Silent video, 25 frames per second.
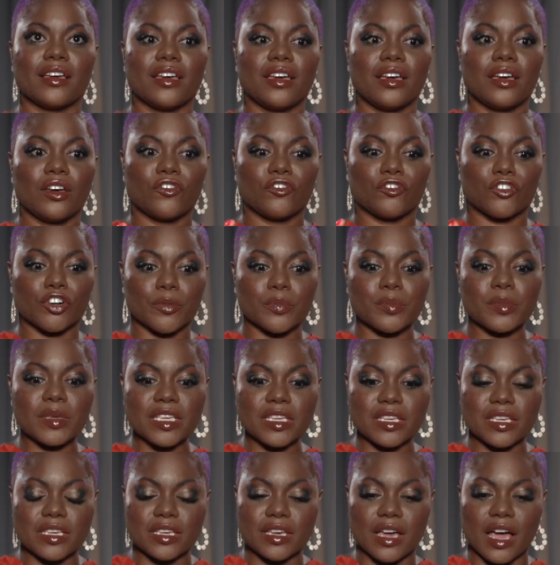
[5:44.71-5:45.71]
for
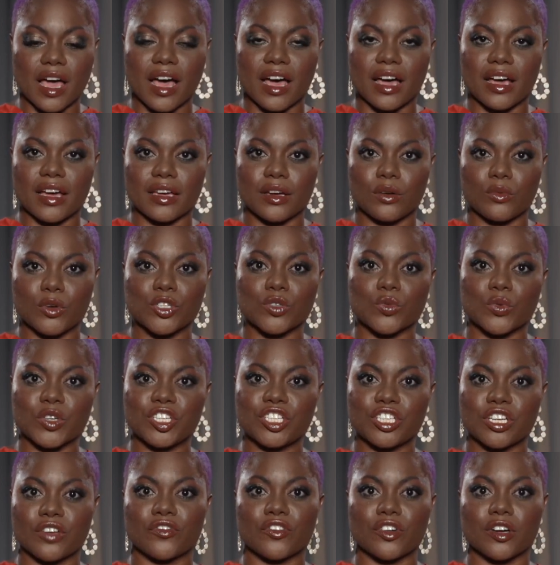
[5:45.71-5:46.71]
me, I was
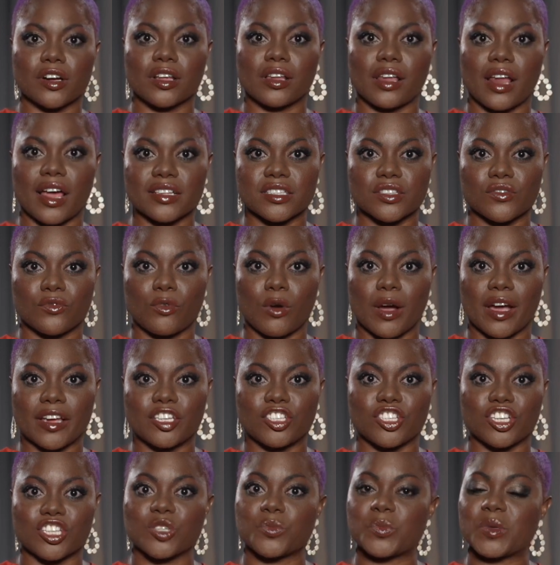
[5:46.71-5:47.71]
reaching for a glass of wine
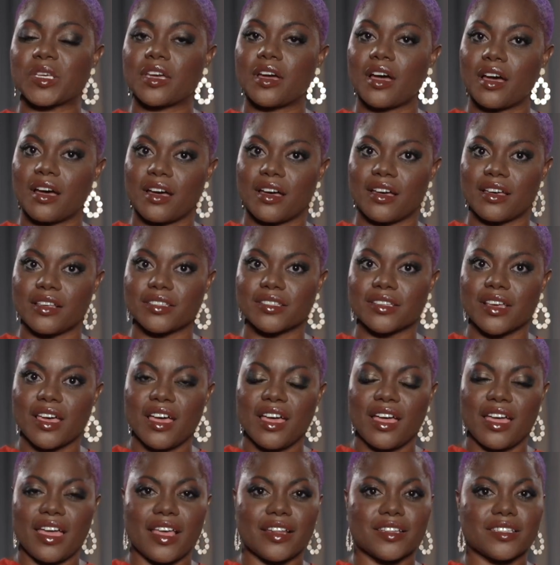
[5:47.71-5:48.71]
just because,
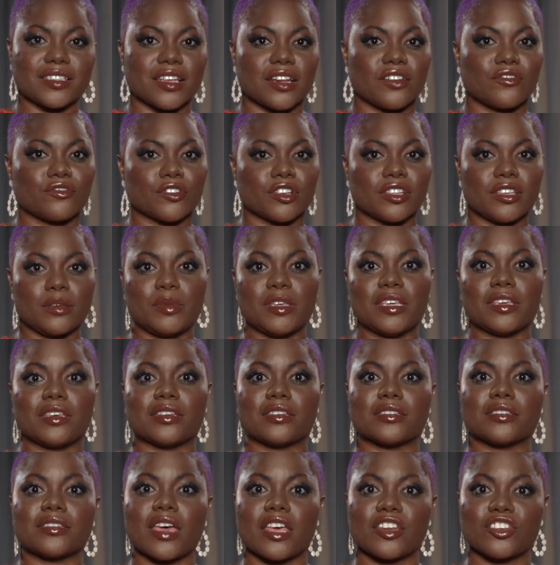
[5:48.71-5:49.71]
instead of really being
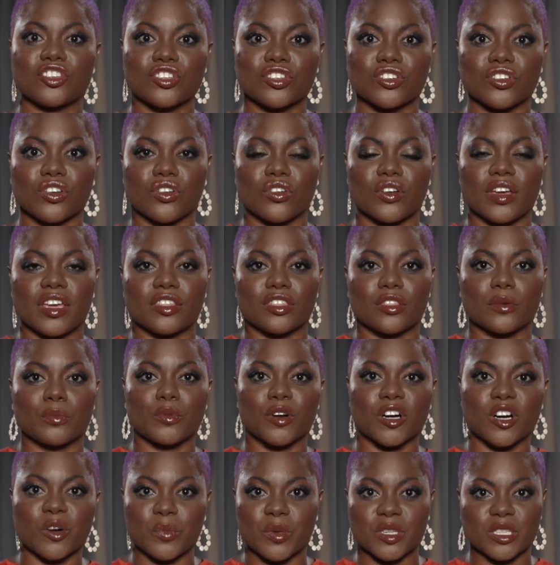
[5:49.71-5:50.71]
intentional in the
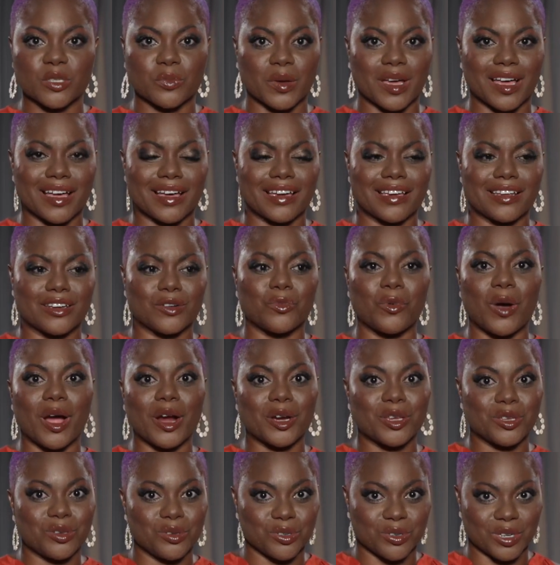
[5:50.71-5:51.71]
purpose behind why are
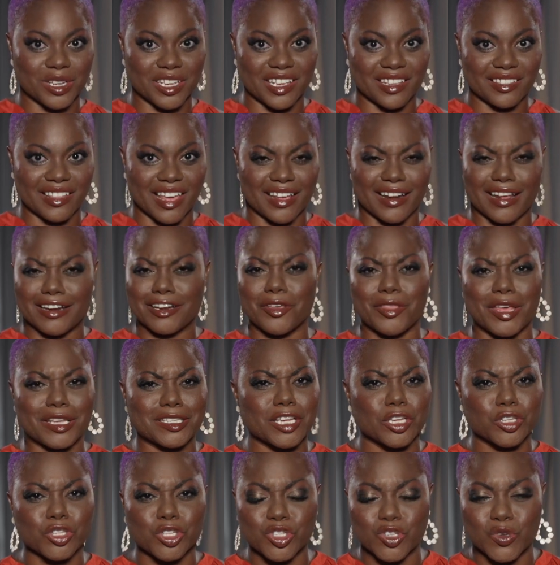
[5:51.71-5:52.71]
you drinking that. And I know that
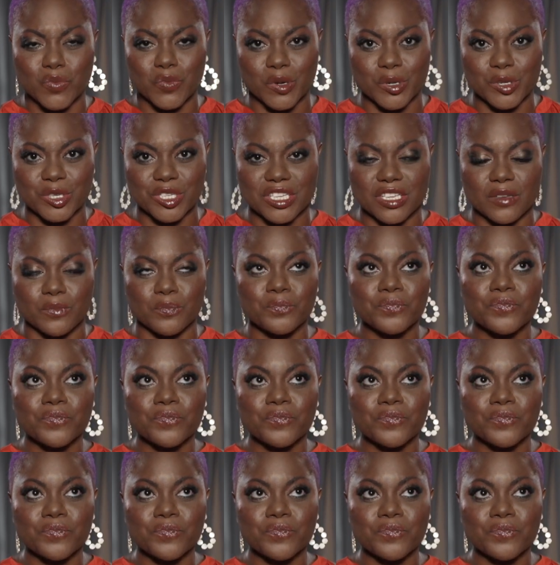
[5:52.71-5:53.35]
sounds super deep,